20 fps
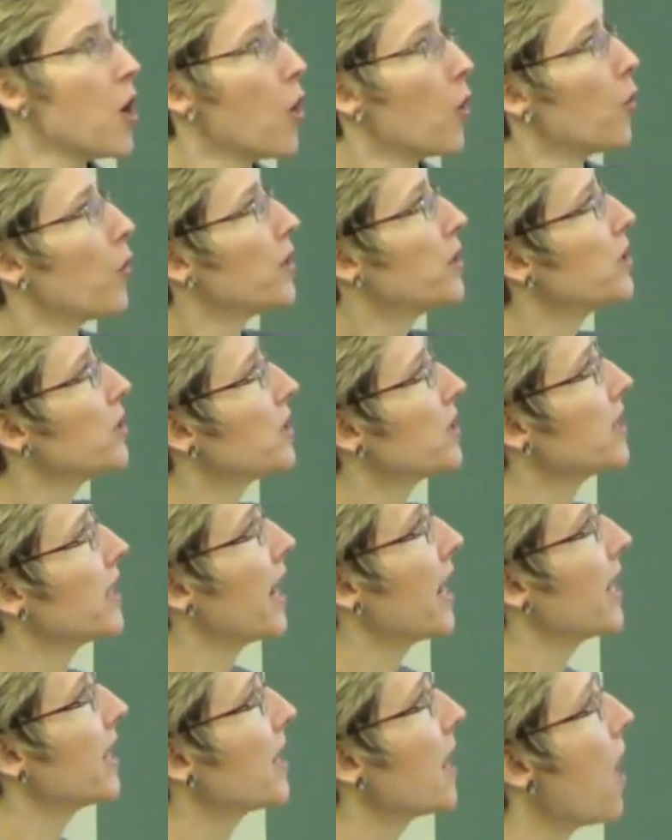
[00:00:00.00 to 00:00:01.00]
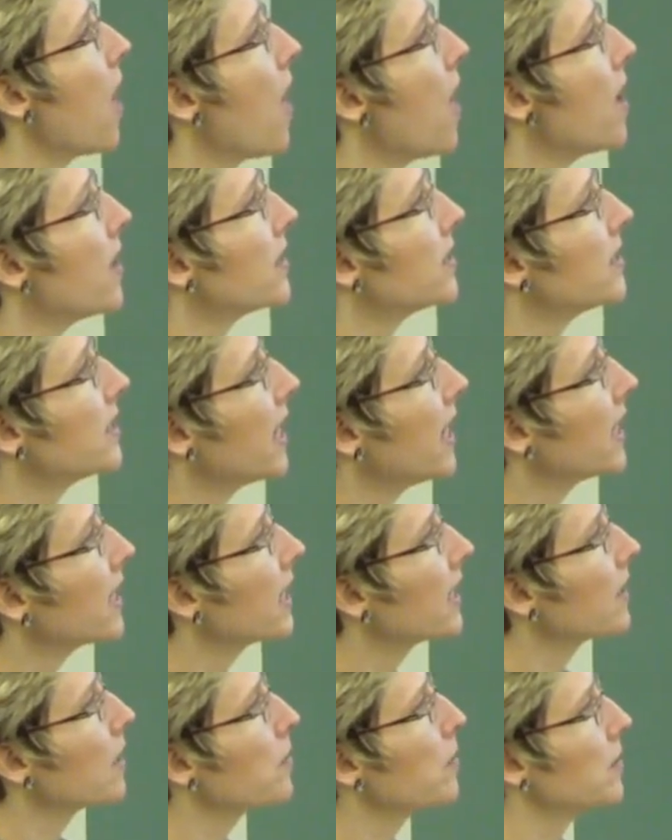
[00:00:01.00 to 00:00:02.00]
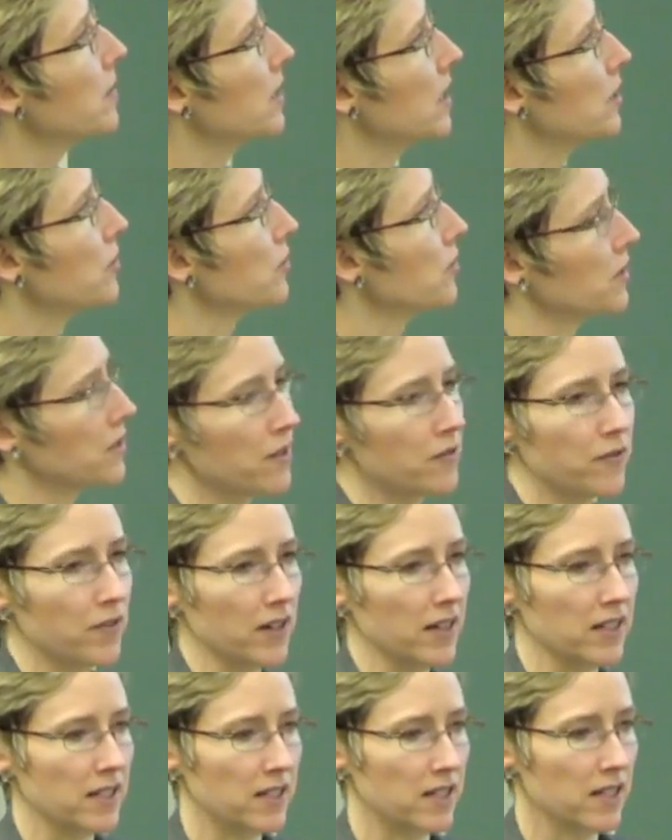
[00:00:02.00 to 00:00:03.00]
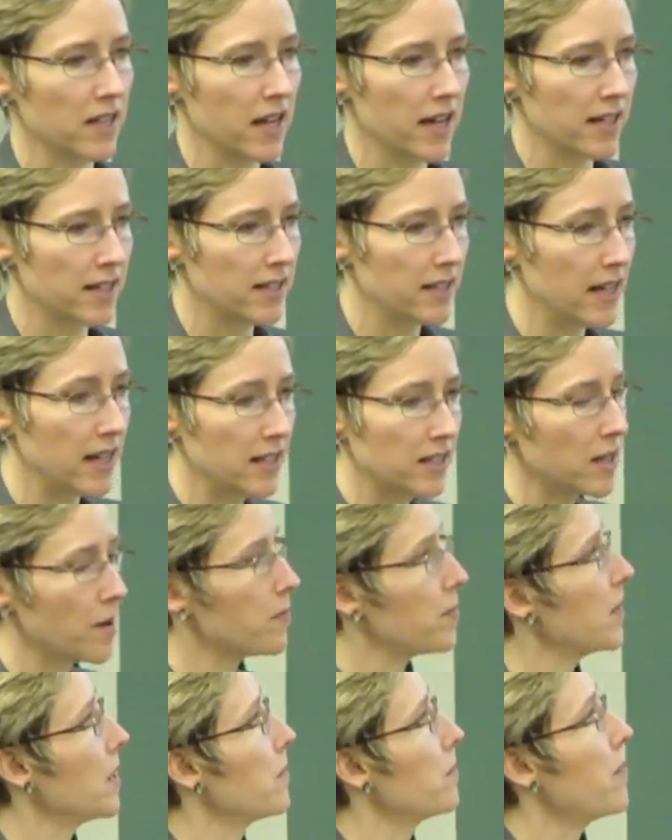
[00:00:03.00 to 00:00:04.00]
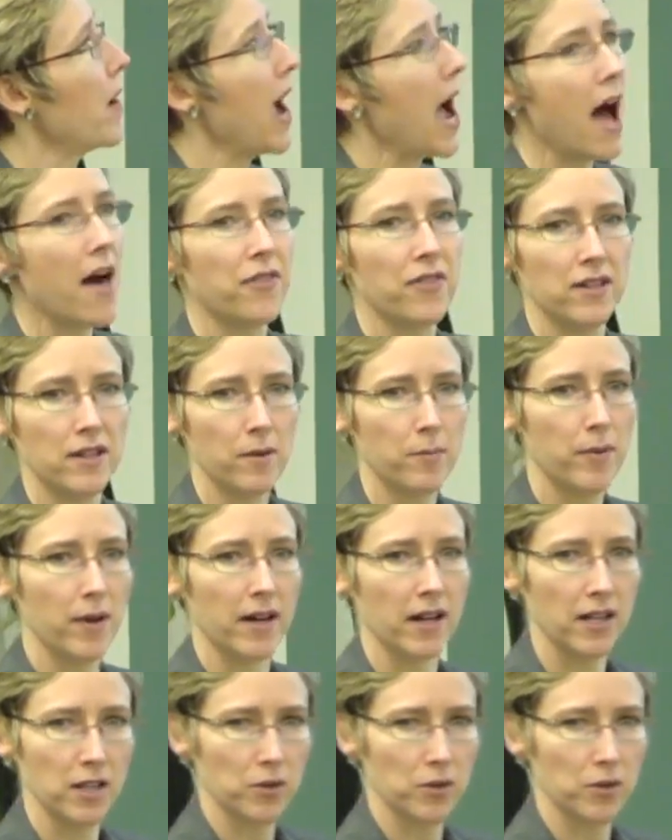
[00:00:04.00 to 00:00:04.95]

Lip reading: which is that taking the potential difference ends up being path independent.